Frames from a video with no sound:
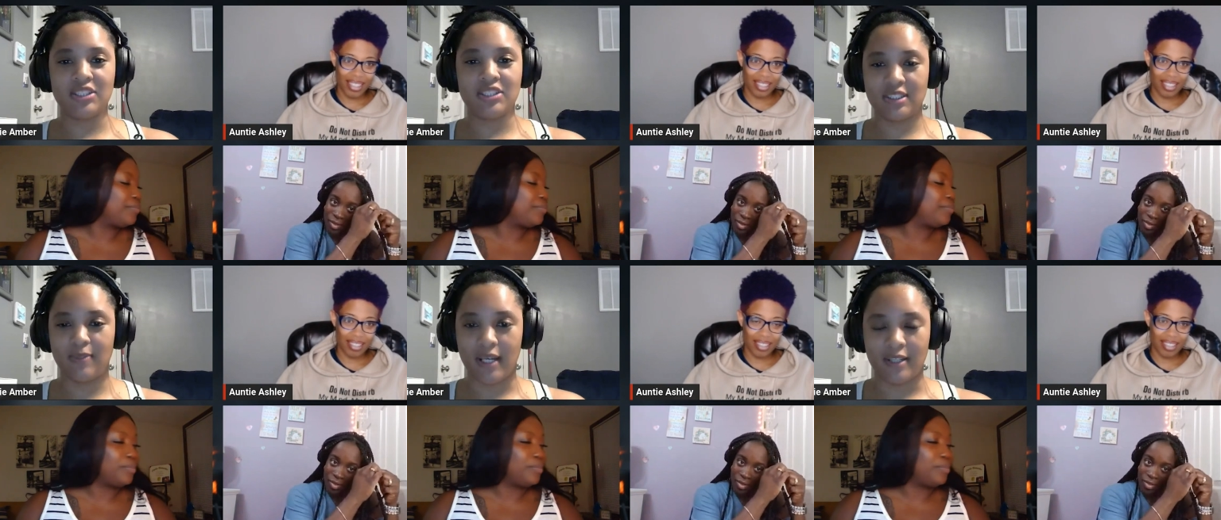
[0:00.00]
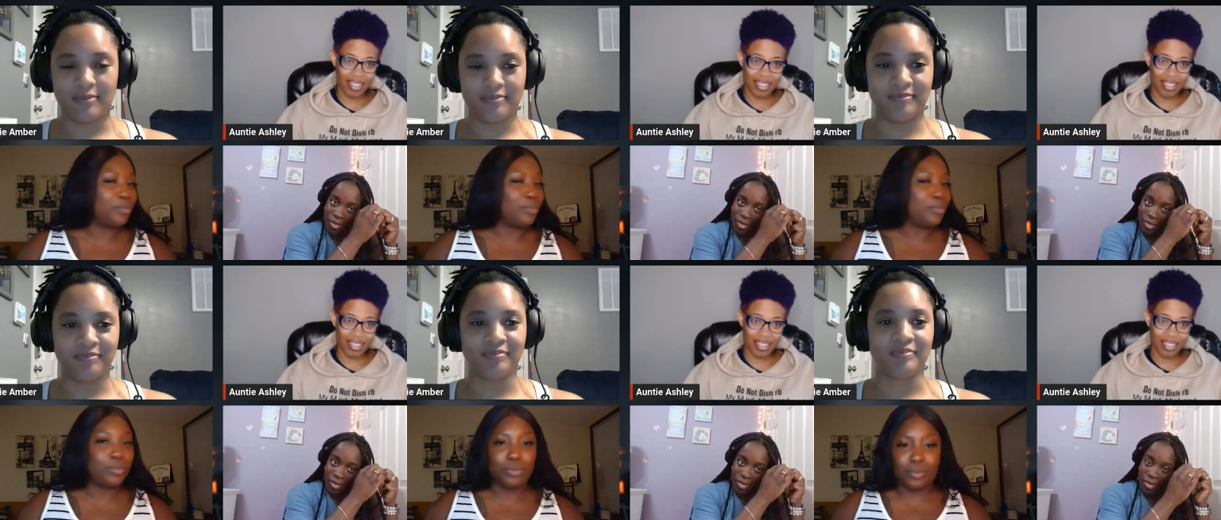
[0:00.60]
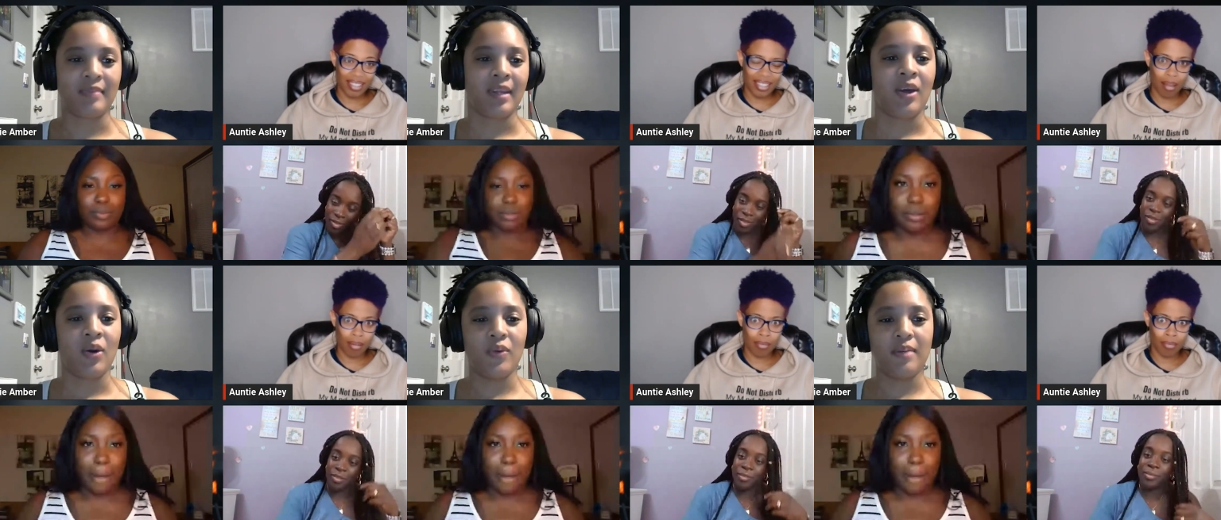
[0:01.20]
Speaker 1: spot?
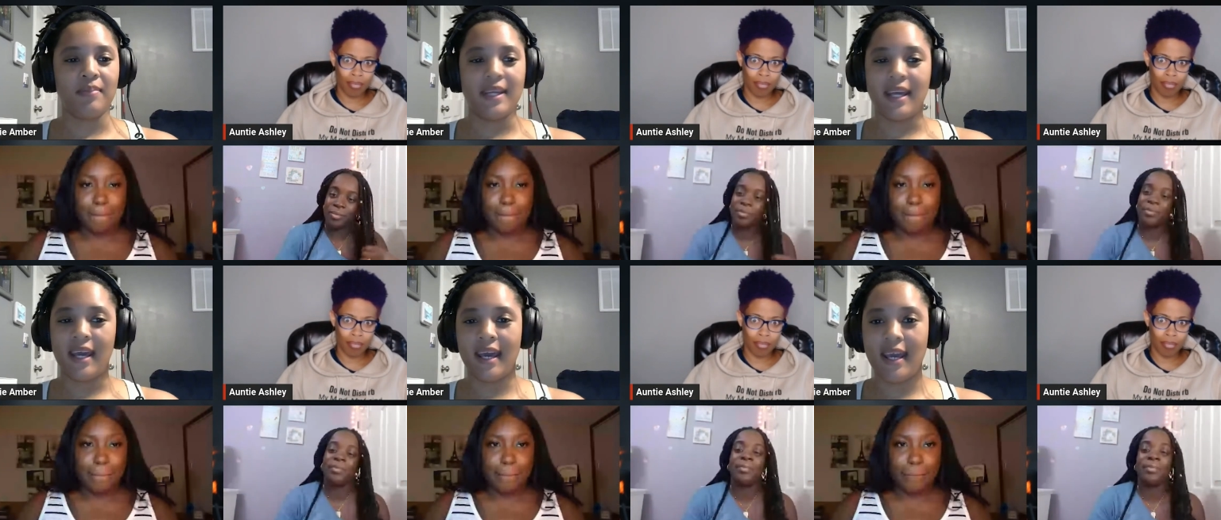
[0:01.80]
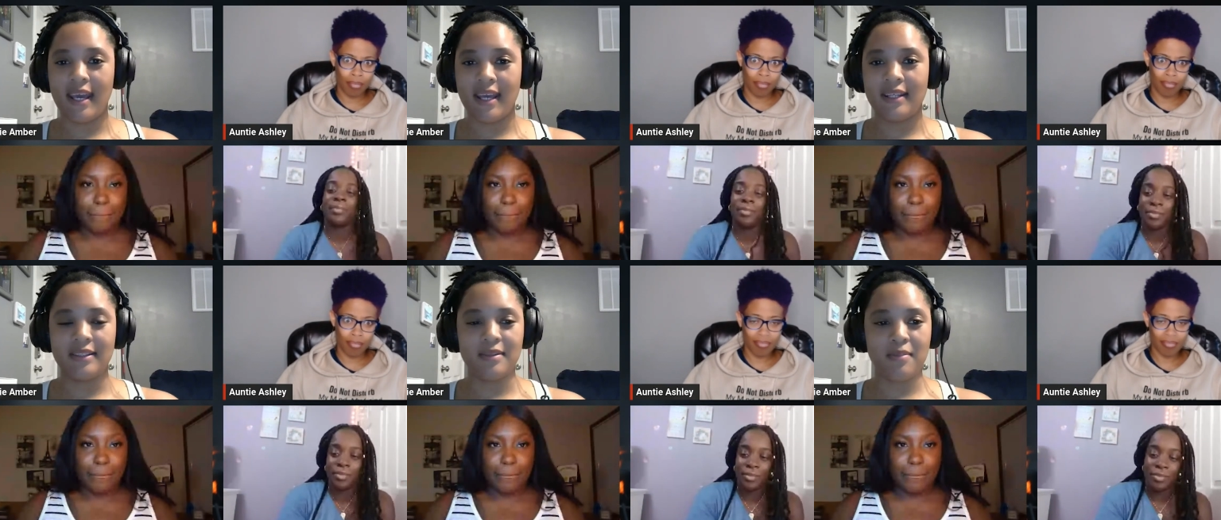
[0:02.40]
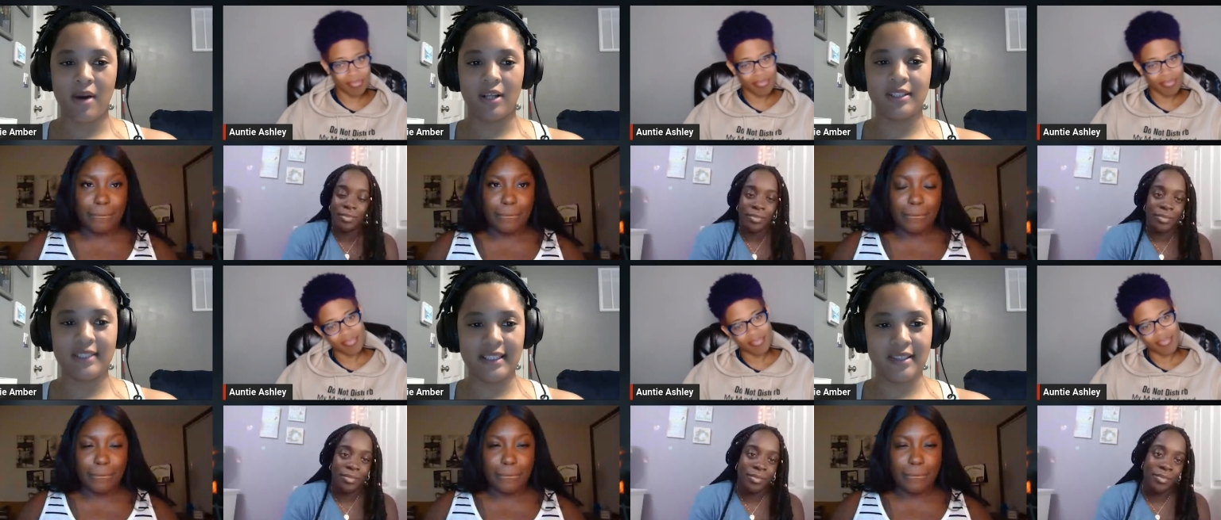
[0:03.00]
Would it be A, the
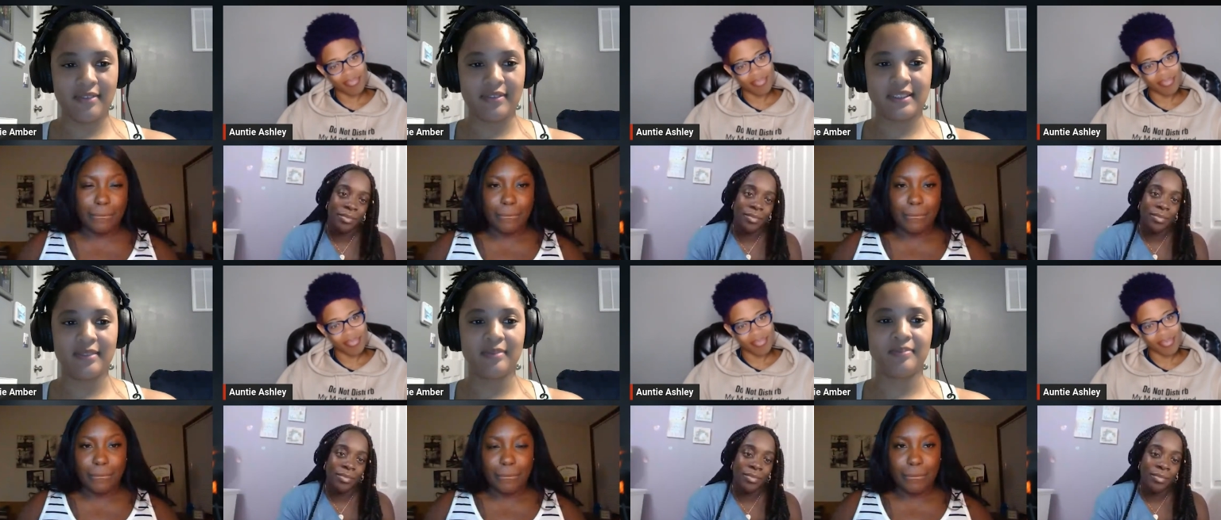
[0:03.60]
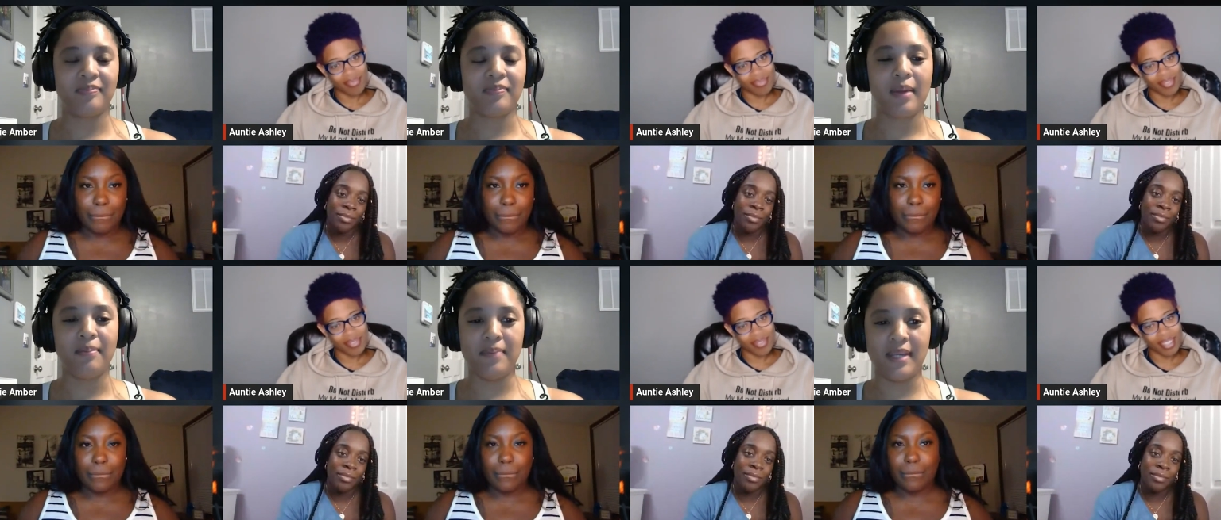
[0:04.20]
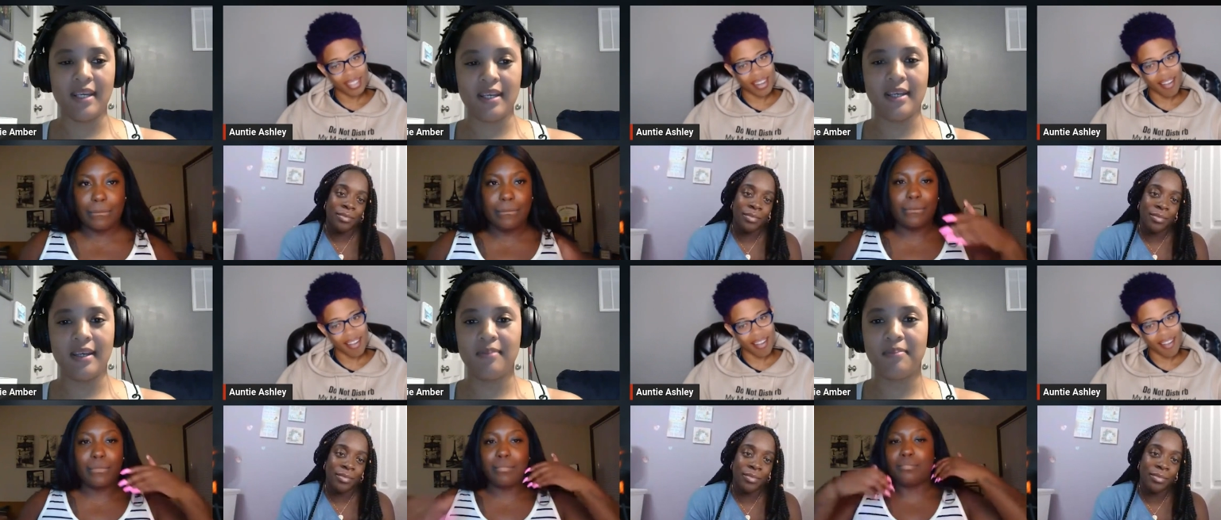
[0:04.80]
Maldives, B,
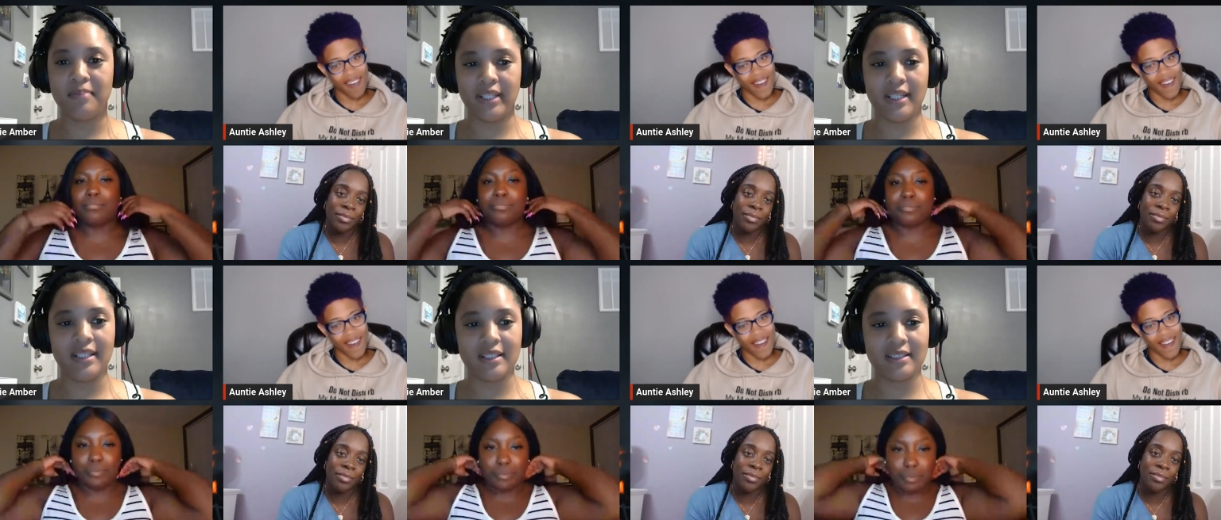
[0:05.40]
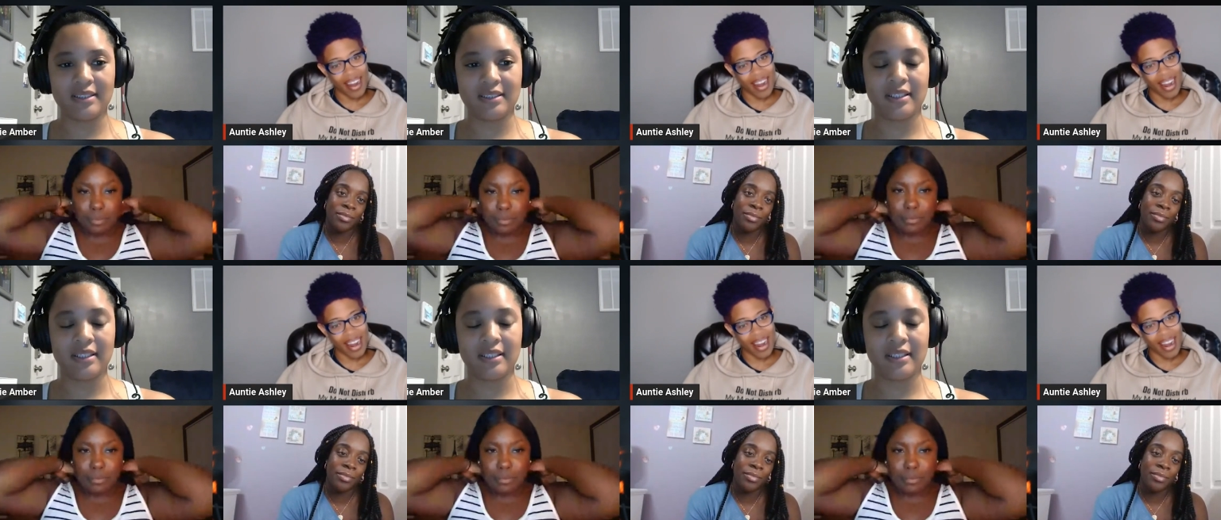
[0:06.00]
Belize,